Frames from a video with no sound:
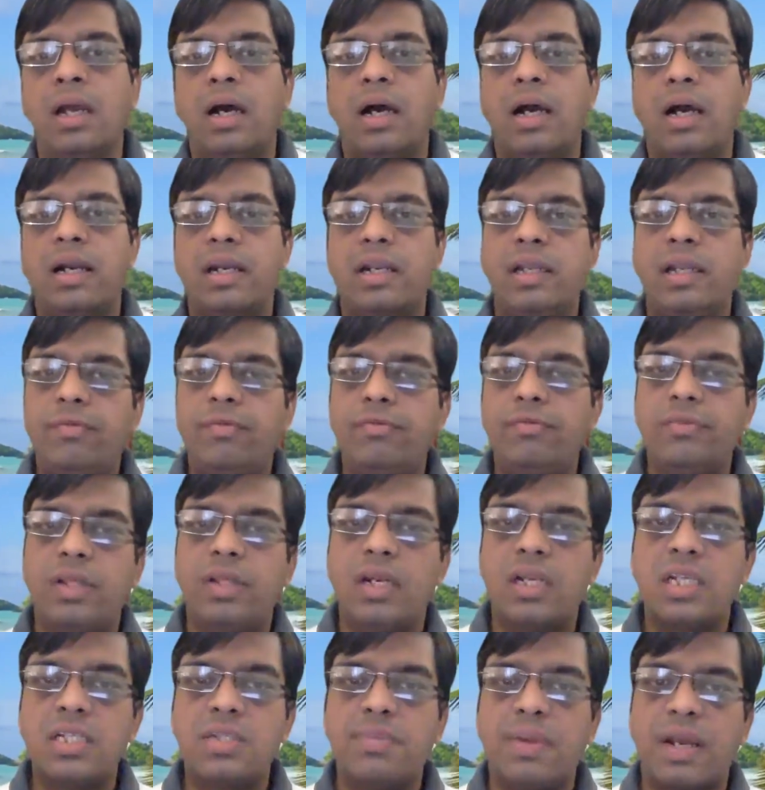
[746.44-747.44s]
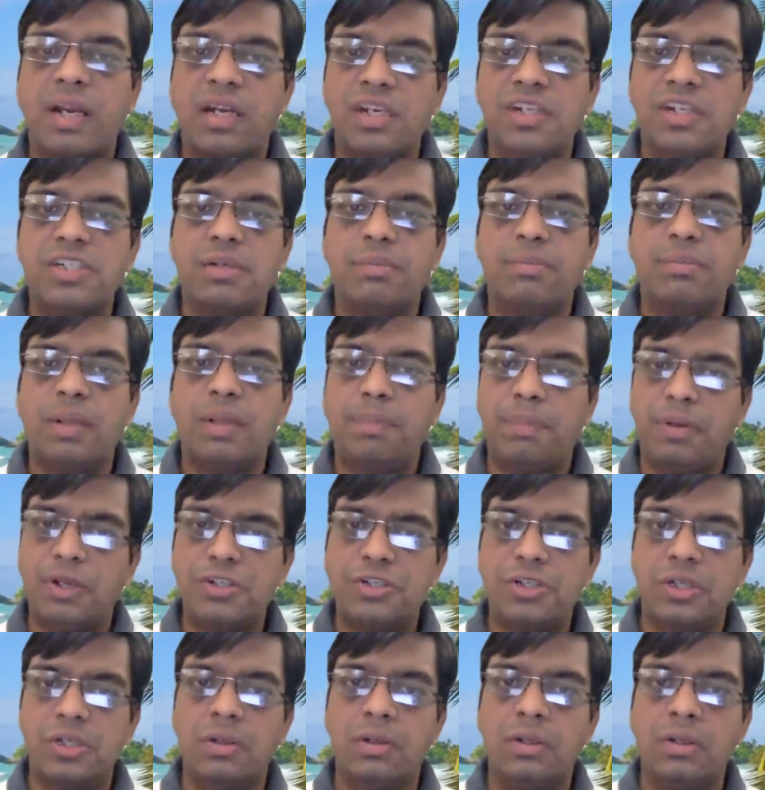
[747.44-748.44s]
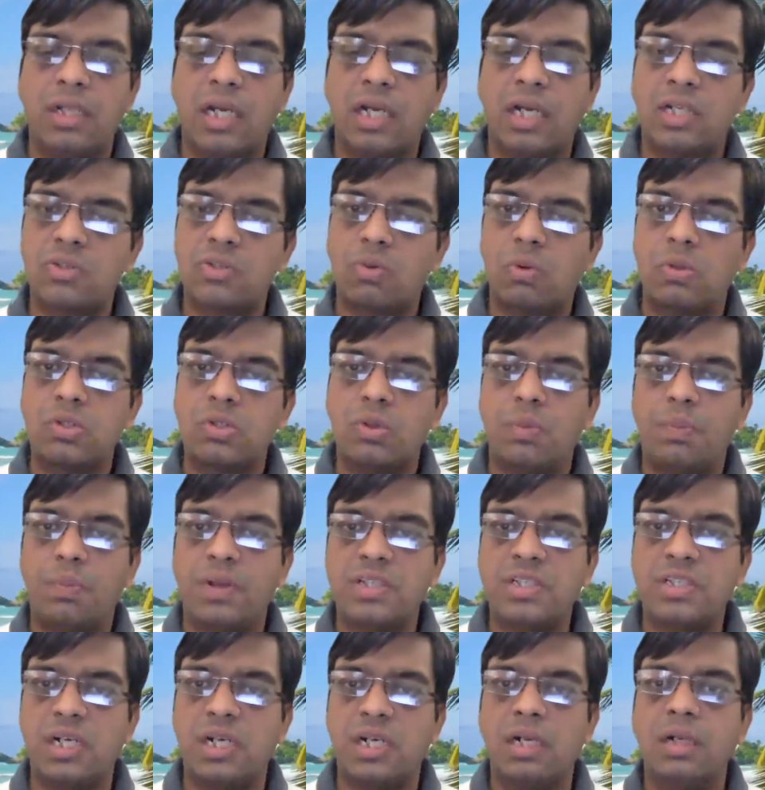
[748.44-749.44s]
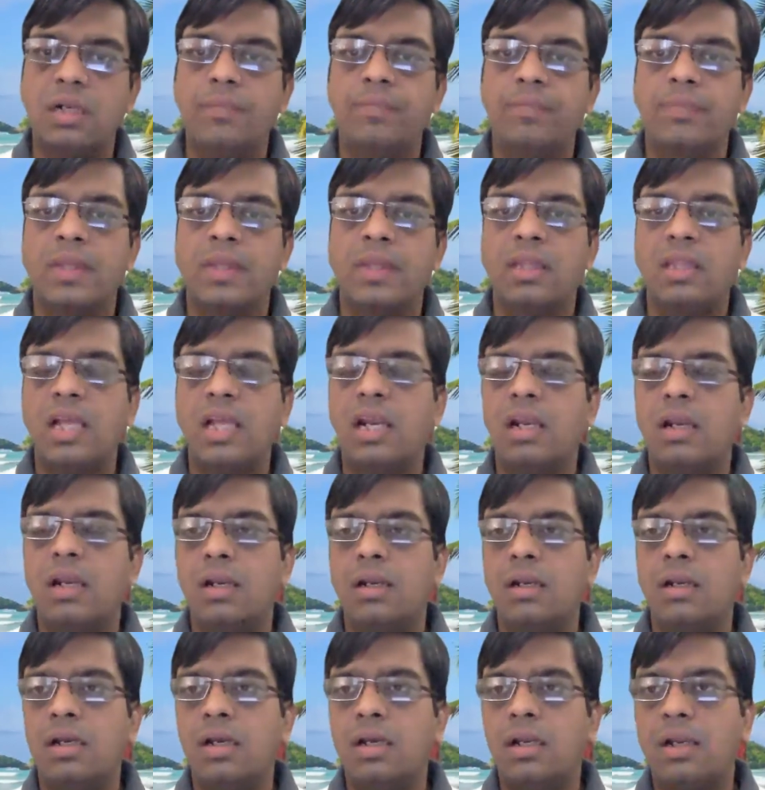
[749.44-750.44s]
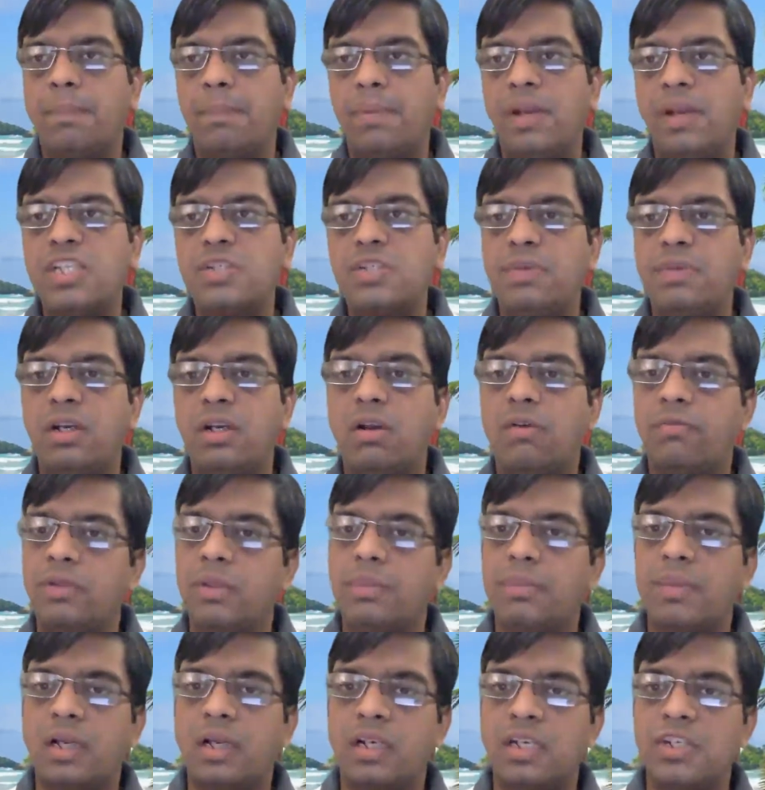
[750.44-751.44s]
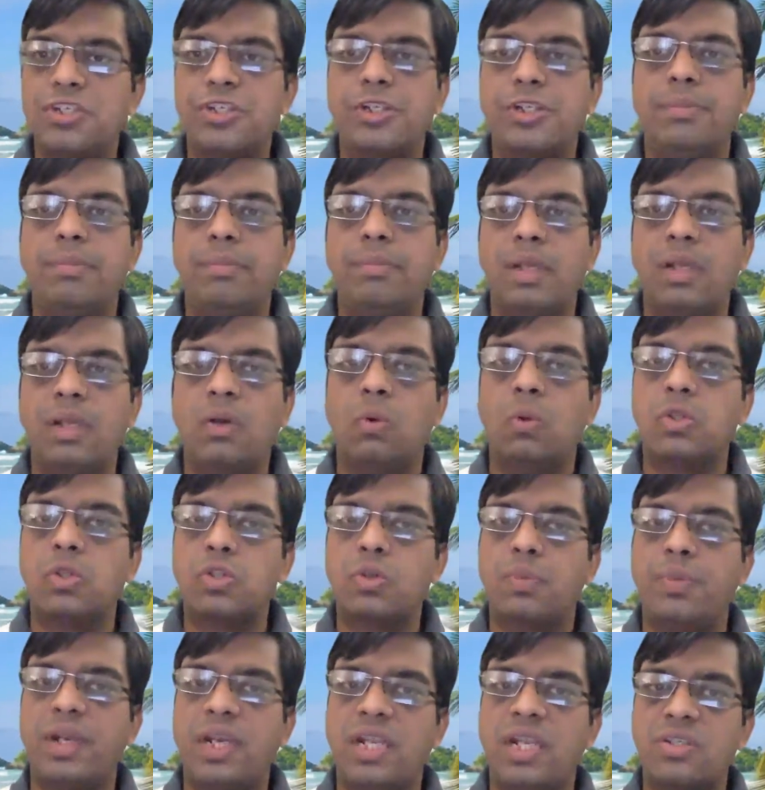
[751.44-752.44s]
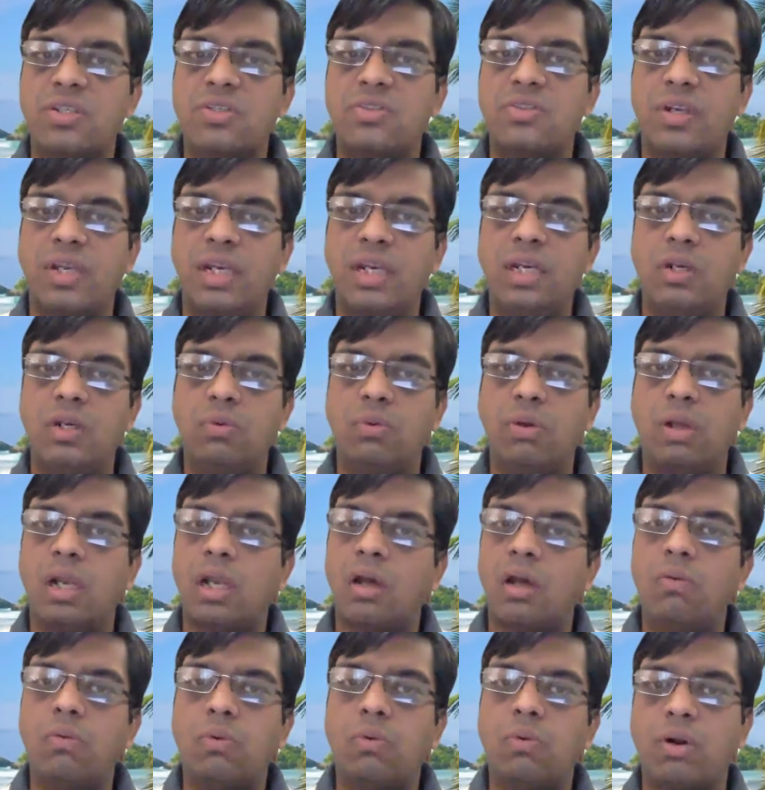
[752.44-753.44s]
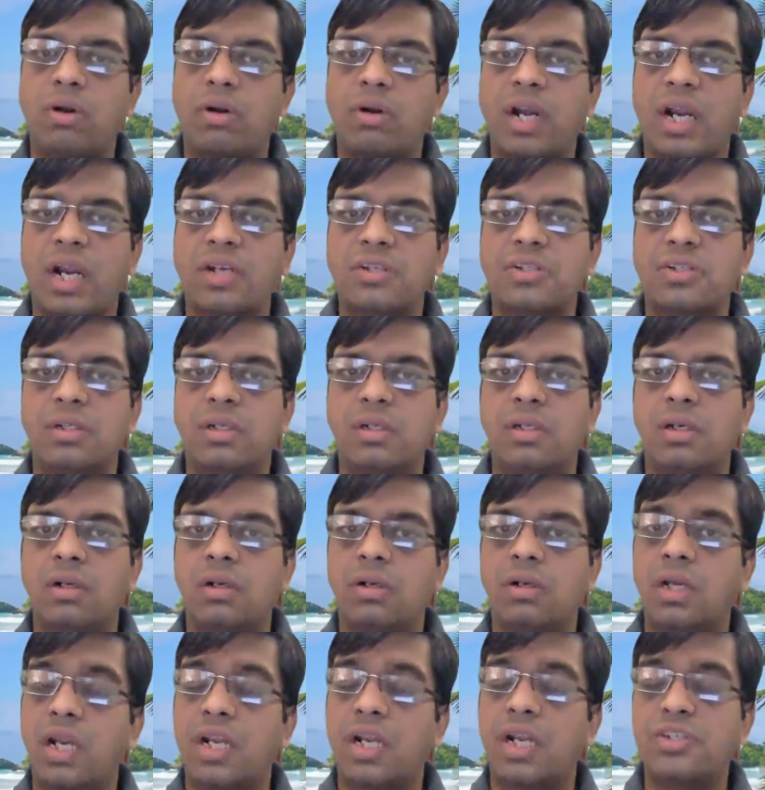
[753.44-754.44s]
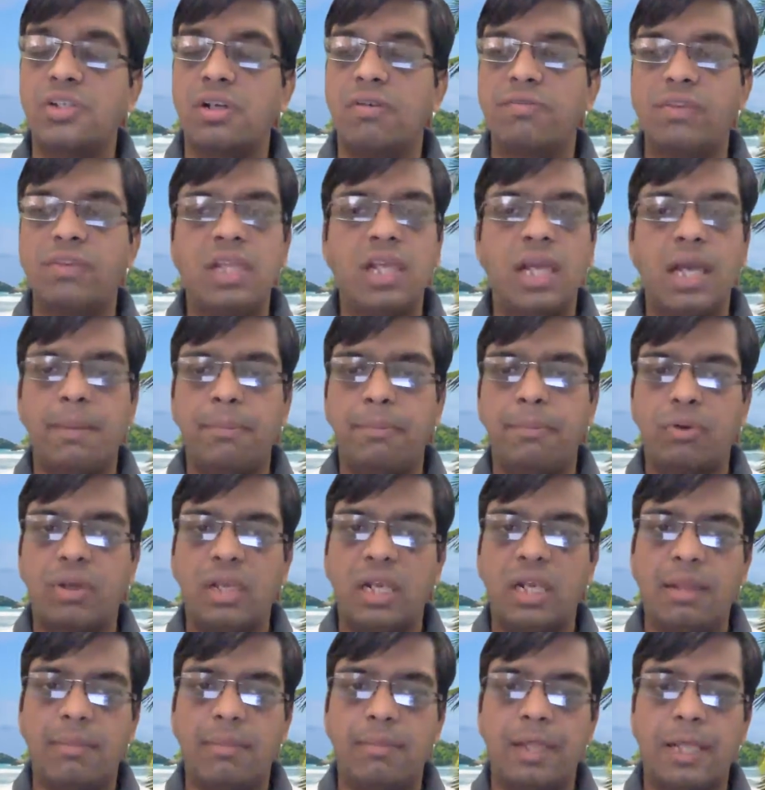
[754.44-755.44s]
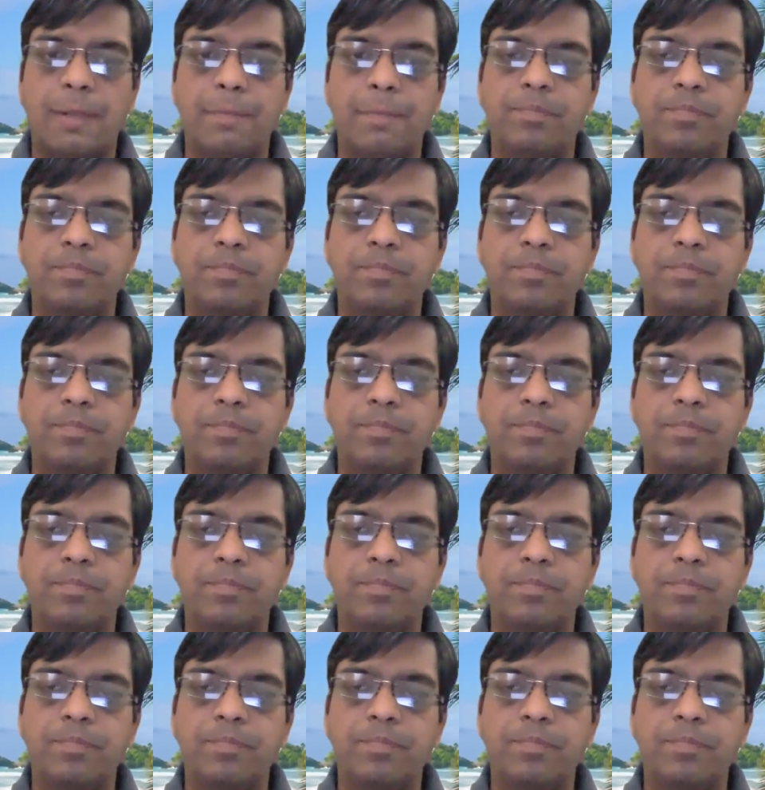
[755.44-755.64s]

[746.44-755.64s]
And if there is magnesium depletion that is also present, then replacement of the magnesium may also be necessary to allow correction of the hypokalemia.